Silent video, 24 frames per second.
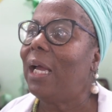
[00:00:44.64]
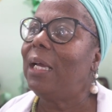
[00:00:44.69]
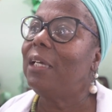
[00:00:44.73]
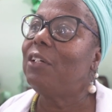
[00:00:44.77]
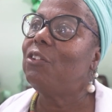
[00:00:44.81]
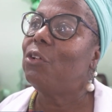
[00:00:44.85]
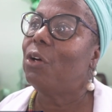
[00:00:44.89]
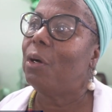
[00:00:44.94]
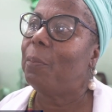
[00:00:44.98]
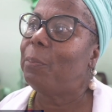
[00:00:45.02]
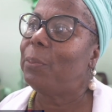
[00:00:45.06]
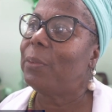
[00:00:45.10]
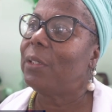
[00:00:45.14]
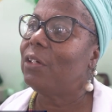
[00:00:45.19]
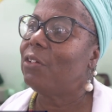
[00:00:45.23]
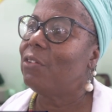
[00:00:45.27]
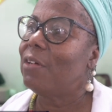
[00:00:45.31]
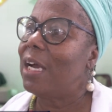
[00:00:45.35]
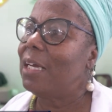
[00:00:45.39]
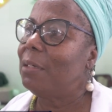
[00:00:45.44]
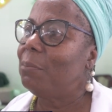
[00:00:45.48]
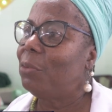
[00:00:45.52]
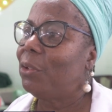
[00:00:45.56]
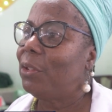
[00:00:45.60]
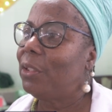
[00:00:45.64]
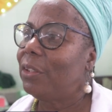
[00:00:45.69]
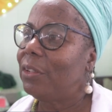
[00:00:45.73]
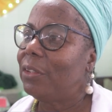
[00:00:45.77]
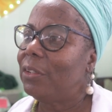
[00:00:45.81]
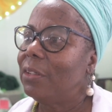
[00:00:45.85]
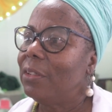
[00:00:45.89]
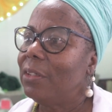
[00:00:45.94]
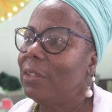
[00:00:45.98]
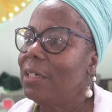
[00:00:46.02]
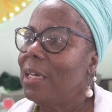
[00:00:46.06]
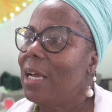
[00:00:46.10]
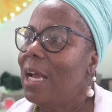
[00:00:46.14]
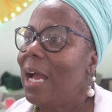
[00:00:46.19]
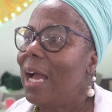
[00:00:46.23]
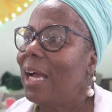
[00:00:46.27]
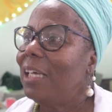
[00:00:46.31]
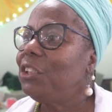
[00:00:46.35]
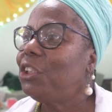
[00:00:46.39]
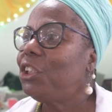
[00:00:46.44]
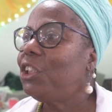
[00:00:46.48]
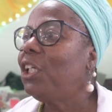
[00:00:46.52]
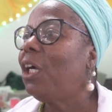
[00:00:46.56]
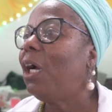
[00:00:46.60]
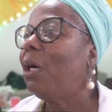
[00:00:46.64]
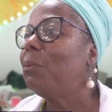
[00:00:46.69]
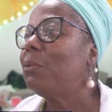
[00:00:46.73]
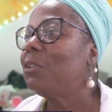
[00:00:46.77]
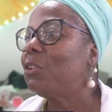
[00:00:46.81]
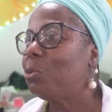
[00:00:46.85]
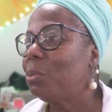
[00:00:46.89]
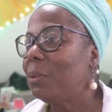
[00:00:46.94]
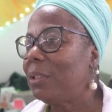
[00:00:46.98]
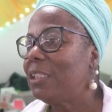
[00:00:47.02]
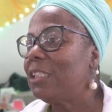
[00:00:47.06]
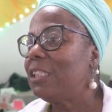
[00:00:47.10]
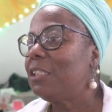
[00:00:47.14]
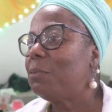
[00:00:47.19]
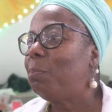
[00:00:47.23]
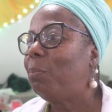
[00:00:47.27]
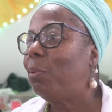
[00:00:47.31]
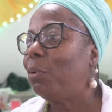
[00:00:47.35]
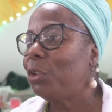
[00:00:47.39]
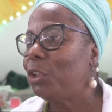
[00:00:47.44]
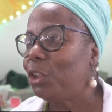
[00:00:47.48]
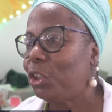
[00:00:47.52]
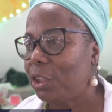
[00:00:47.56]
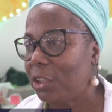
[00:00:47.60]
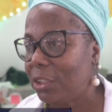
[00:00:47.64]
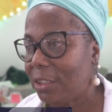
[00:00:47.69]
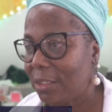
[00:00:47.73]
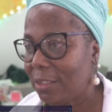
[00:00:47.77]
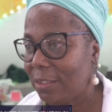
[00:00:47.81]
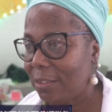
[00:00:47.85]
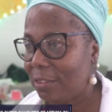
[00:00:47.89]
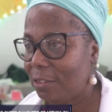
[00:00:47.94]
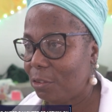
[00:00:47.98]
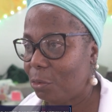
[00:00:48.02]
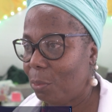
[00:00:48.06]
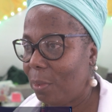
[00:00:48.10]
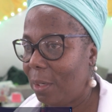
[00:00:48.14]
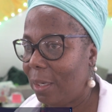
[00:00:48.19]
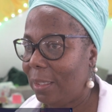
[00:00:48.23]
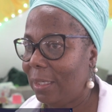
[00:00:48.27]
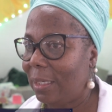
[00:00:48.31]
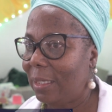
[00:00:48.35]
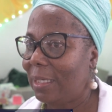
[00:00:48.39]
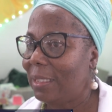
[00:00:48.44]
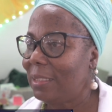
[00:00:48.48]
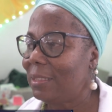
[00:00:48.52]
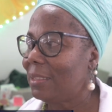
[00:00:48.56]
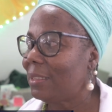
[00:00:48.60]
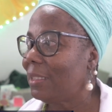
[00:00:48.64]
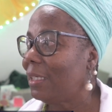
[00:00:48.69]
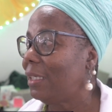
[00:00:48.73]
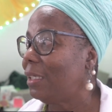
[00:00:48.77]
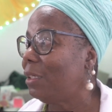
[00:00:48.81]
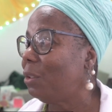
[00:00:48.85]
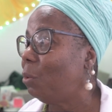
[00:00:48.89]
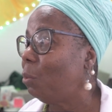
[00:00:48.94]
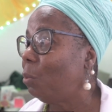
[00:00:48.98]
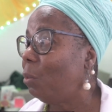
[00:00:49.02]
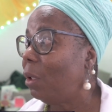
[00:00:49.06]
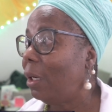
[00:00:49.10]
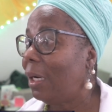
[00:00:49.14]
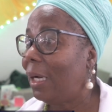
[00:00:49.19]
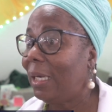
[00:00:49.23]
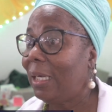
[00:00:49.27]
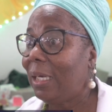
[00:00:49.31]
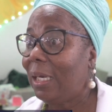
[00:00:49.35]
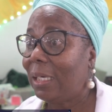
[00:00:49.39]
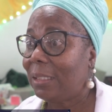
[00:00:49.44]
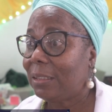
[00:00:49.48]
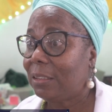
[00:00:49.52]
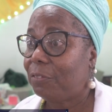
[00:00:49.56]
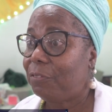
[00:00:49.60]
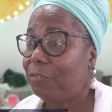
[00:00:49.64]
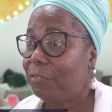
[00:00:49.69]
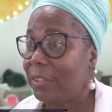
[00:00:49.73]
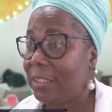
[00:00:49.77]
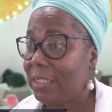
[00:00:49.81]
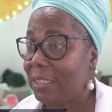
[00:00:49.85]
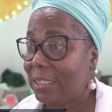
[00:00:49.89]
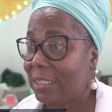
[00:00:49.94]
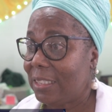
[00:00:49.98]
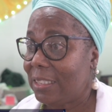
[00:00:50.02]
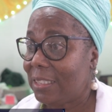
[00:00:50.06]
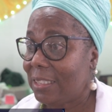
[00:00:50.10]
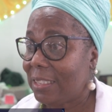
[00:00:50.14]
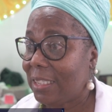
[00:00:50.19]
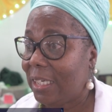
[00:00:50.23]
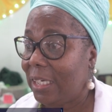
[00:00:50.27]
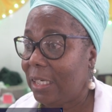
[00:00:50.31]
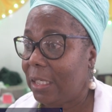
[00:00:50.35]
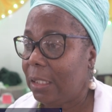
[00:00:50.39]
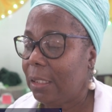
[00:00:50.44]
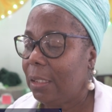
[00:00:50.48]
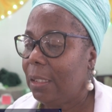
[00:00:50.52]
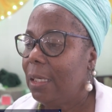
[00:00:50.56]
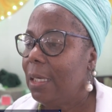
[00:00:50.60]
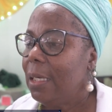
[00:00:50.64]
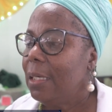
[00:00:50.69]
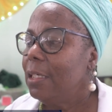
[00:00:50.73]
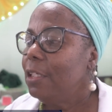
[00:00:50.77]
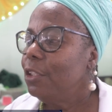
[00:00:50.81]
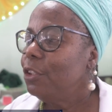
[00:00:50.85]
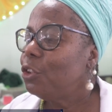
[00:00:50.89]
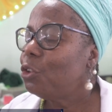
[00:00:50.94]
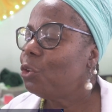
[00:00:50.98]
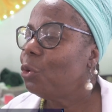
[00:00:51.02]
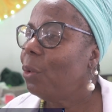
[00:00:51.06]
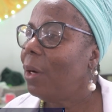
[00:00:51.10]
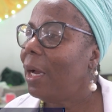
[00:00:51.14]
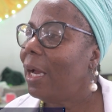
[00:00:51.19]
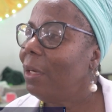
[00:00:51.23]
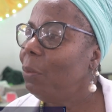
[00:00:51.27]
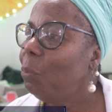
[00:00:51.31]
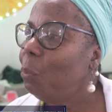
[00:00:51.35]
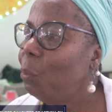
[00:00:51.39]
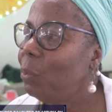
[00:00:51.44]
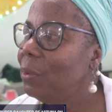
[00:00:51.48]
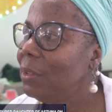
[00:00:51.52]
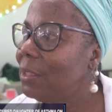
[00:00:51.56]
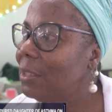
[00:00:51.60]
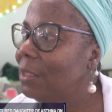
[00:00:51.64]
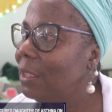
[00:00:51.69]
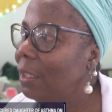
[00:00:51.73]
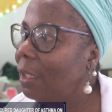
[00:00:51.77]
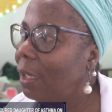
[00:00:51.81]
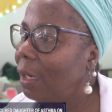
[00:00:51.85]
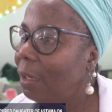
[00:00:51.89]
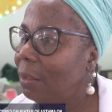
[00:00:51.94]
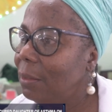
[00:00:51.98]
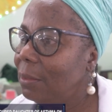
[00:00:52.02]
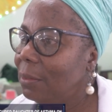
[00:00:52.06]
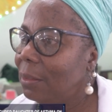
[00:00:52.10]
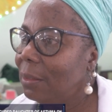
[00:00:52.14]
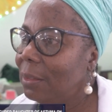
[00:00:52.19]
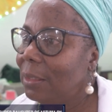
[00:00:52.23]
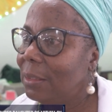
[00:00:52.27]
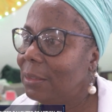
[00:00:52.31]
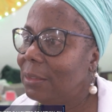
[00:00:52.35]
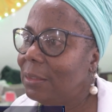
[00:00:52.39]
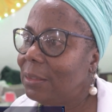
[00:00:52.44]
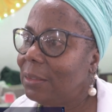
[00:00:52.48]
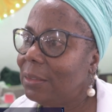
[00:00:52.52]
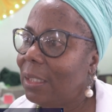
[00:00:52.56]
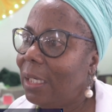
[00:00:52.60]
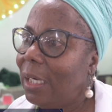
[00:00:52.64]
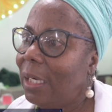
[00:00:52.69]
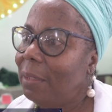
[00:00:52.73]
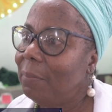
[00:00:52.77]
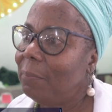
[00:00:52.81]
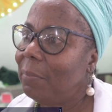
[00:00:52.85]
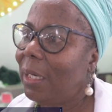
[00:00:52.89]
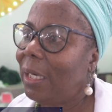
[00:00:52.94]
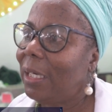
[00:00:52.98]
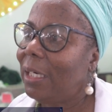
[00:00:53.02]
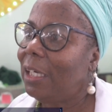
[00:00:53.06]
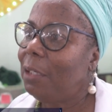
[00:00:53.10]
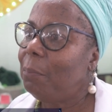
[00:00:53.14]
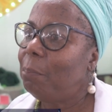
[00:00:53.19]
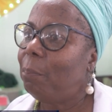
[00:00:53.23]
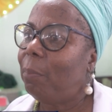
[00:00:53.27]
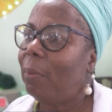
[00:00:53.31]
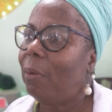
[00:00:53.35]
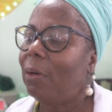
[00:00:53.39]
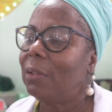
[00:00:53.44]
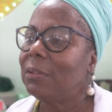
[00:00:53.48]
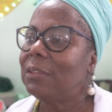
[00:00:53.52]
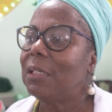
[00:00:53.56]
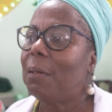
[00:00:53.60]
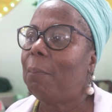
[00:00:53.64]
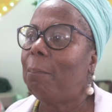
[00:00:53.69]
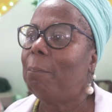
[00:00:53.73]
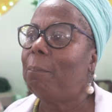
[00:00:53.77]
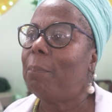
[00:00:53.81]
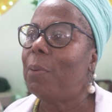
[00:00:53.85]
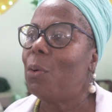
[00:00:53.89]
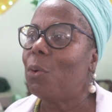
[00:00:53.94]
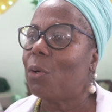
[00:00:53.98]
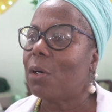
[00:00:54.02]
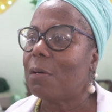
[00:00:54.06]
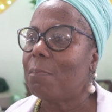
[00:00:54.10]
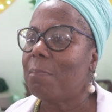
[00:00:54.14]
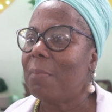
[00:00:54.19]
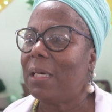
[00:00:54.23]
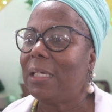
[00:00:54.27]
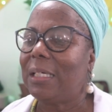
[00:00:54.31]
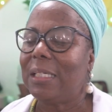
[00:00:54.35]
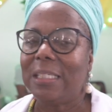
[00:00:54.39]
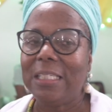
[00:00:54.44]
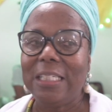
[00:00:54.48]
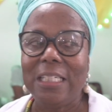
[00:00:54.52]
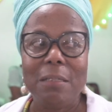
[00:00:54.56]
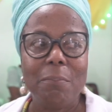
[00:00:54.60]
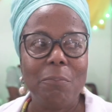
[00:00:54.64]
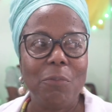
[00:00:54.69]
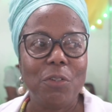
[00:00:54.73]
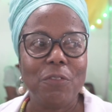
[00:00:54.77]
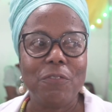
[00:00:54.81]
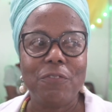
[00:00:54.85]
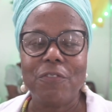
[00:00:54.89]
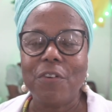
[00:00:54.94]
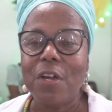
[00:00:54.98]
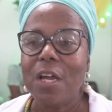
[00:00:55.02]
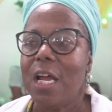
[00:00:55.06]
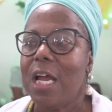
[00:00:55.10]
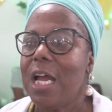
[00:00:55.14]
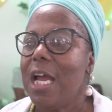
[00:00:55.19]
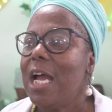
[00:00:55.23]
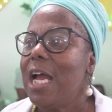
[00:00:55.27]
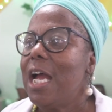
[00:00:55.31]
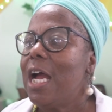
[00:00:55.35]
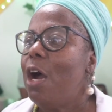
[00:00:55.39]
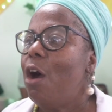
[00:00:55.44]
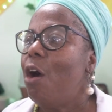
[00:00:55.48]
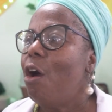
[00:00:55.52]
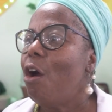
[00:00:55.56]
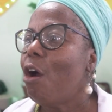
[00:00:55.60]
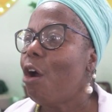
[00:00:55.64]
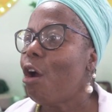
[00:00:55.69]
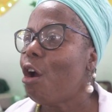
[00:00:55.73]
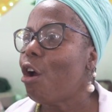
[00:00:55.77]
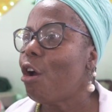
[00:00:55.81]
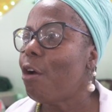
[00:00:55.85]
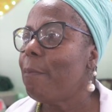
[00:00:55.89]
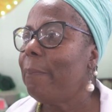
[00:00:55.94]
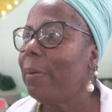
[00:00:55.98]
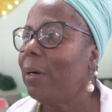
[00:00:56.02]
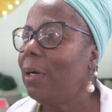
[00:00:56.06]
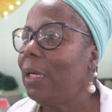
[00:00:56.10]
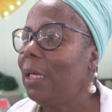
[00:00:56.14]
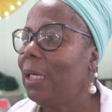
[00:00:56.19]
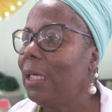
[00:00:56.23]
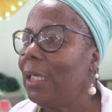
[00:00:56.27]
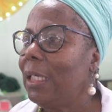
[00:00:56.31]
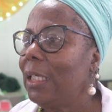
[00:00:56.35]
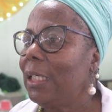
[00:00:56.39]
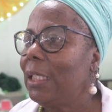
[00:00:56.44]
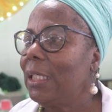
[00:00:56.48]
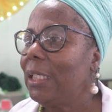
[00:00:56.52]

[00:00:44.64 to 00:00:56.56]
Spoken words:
grew up with a grandmother. And she always with these bushes and so on. And I say, you know what, I got to fix this kid. So I was in London at the time, and I bought a book by the name of Herbal